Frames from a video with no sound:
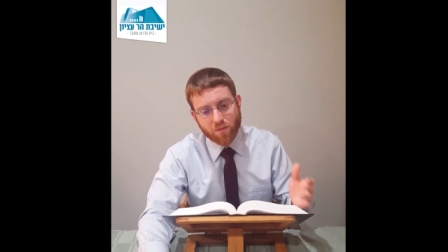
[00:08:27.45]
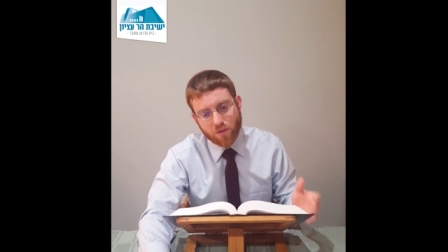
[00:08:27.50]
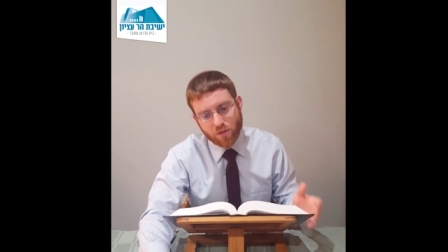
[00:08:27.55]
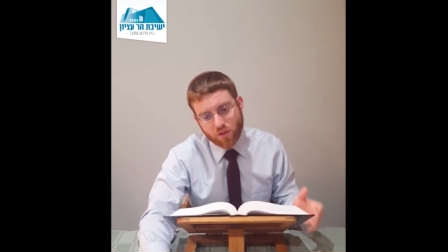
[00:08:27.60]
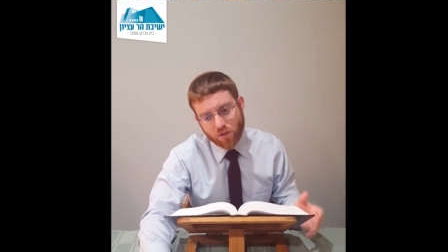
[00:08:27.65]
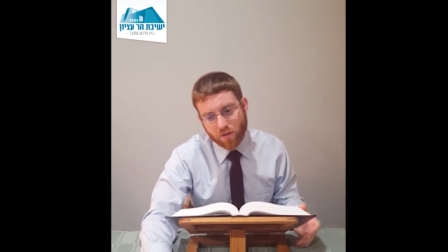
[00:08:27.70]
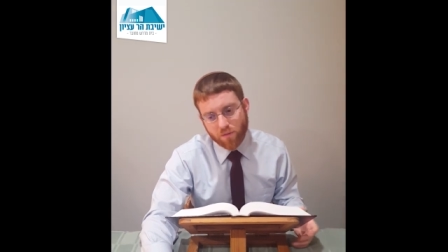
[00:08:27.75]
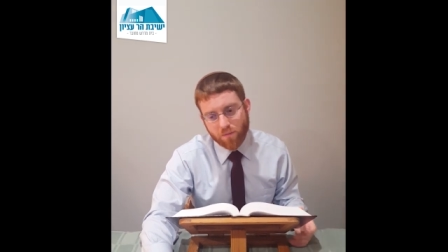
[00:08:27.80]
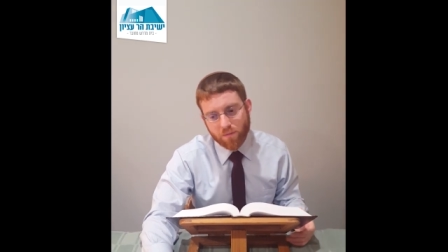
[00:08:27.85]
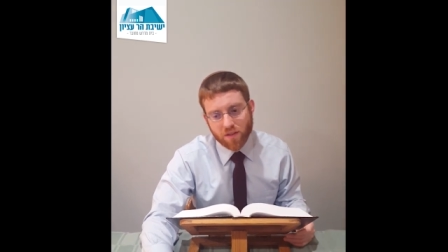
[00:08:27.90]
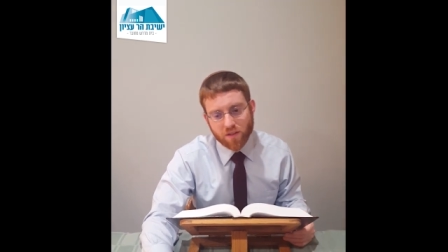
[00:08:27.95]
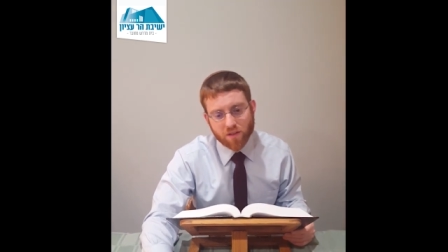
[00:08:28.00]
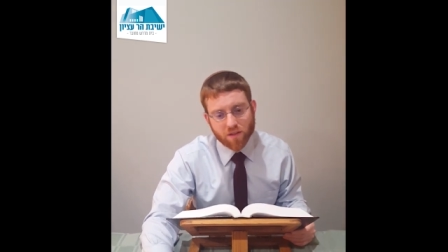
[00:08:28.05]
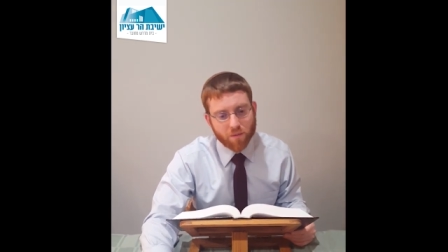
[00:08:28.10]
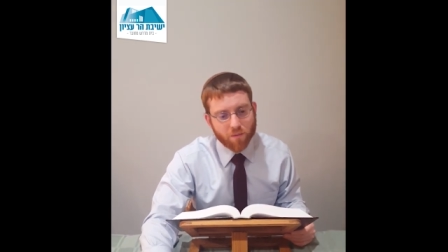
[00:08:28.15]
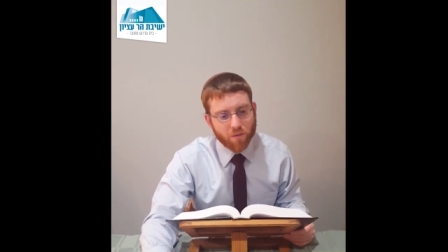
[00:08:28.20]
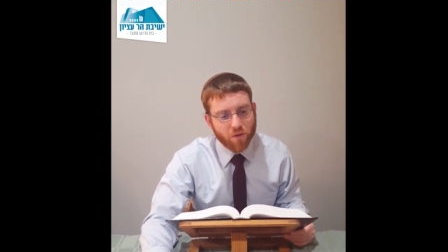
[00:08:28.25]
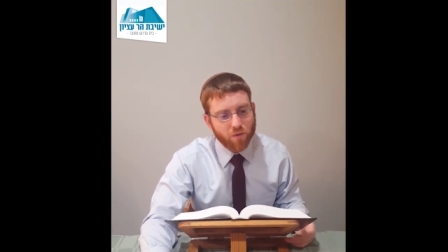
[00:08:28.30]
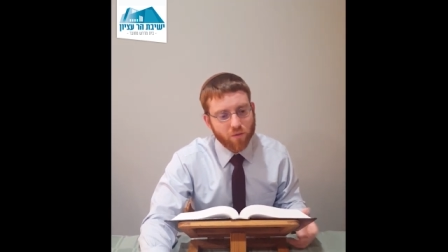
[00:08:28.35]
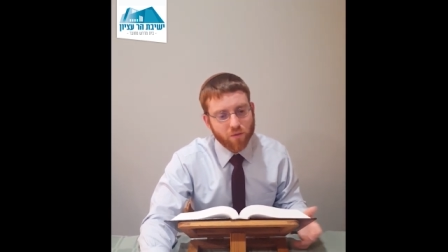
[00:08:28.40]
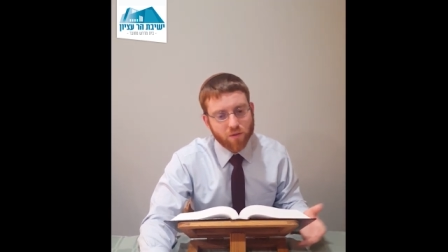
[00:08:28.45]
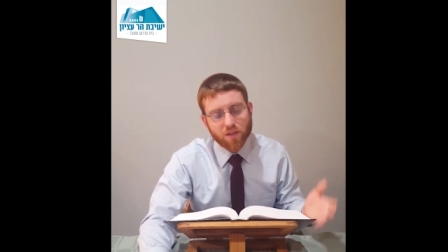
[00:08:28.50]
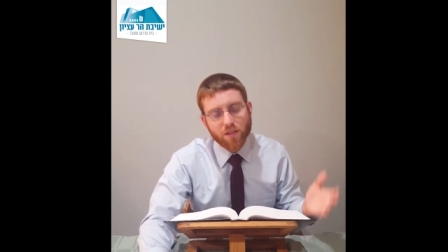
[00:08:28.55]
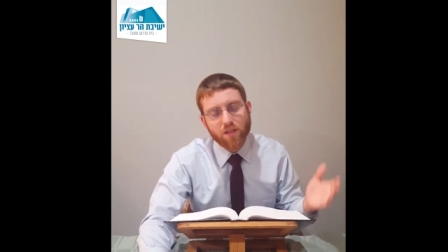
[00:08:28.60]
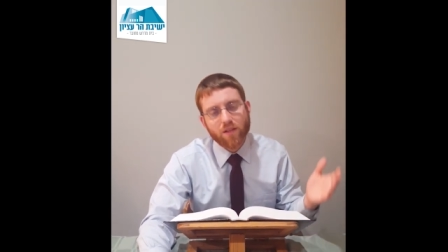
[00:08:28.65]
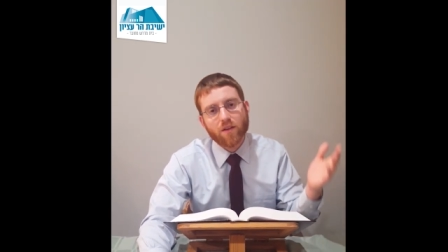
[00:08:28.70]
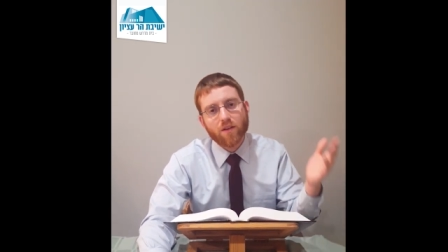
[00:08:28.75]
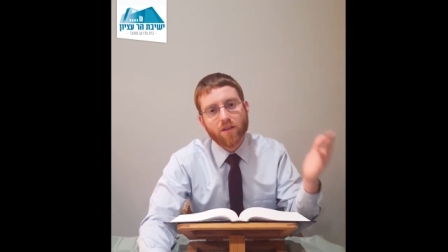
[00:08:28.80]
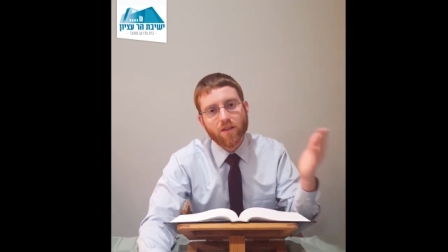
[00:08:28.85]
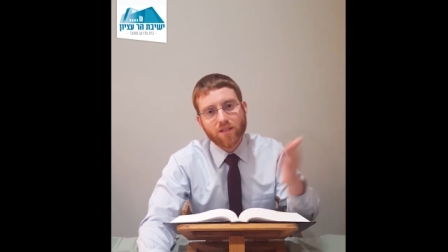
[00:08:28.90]
We shouldn't be someone who's
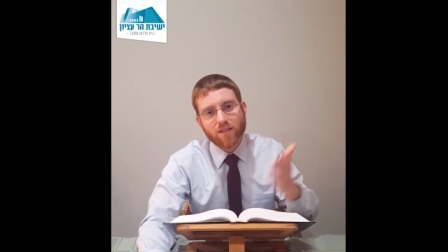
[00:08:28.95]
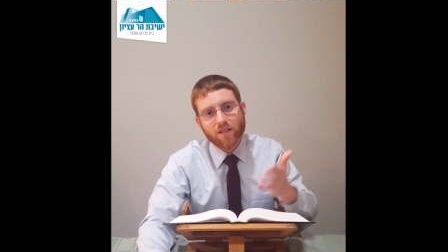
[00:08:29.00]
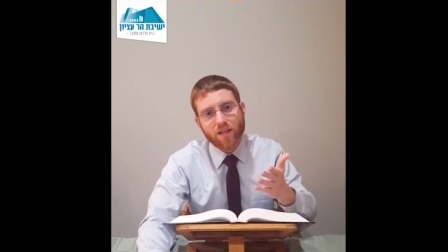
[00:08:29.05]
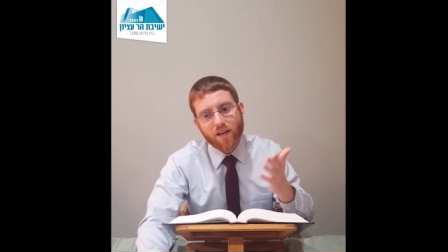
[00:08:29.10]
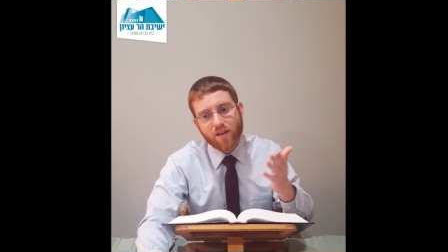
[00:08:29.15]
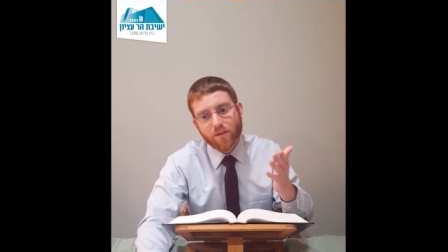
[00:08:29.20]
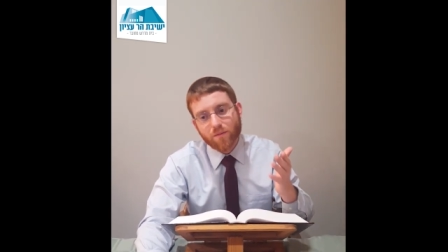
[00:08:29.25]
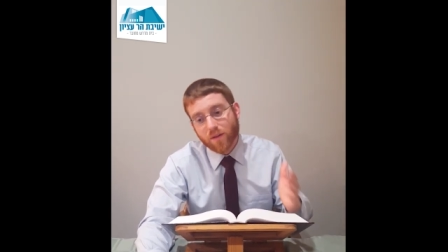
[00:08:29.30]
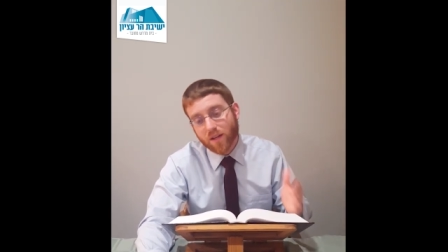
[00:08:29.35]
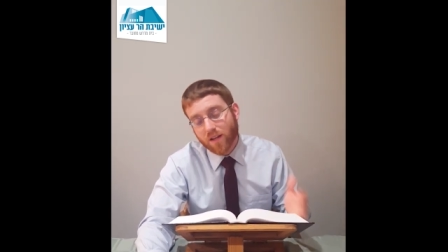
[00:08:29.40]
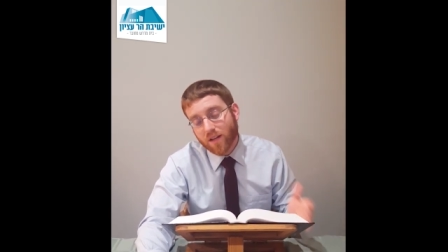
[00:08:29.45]
sitting on the side.